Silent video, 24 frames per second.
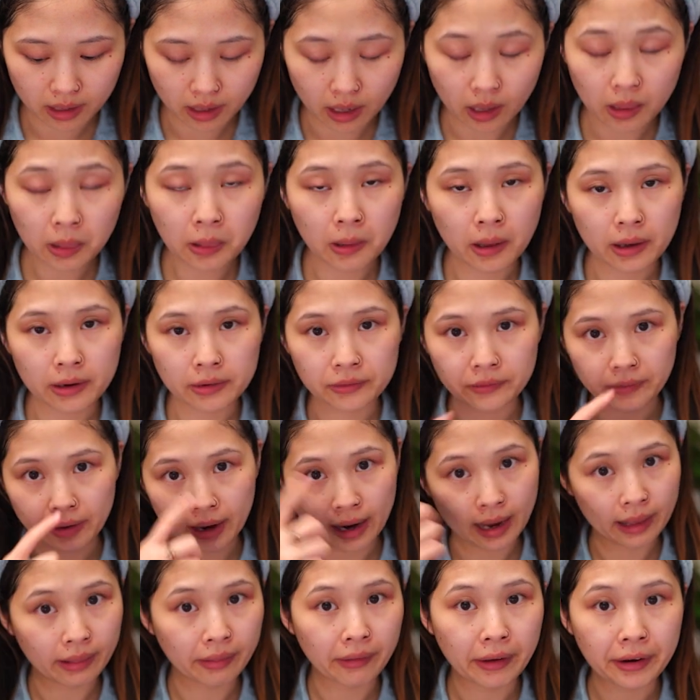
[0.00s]
a lot of
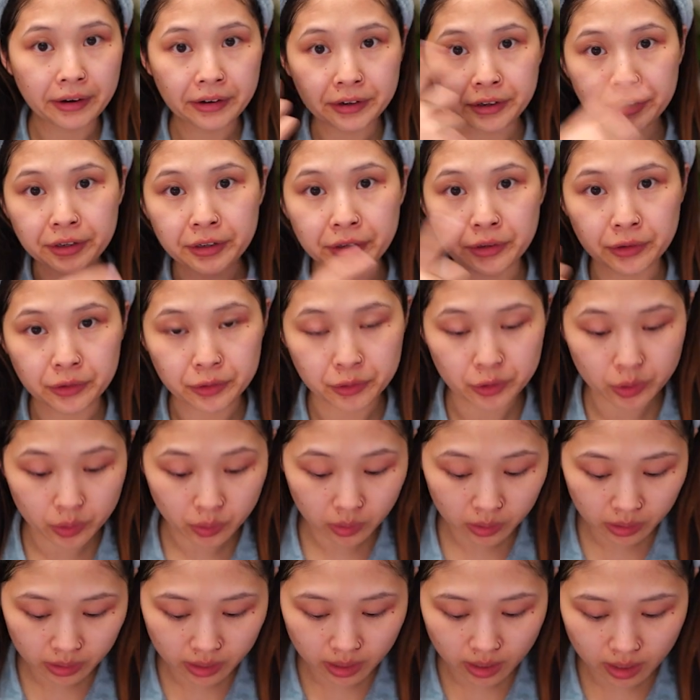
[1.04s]
eyeliner
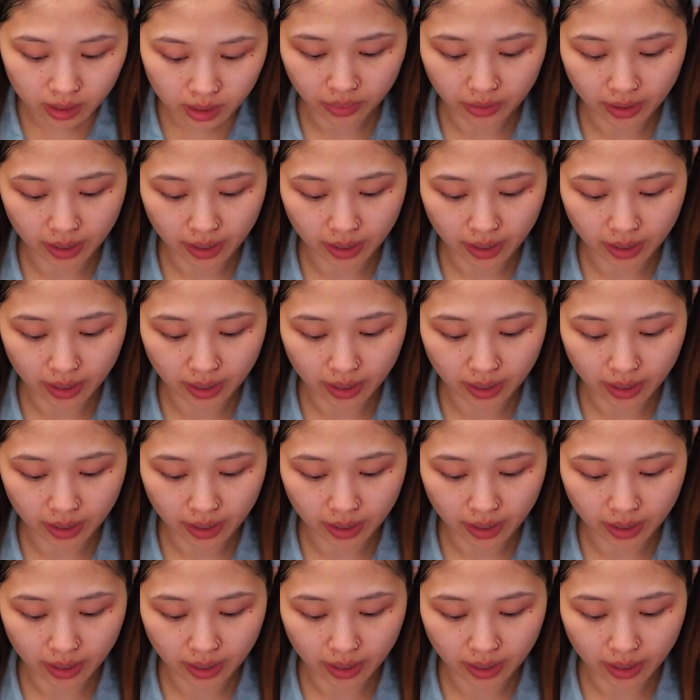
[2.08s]
usually,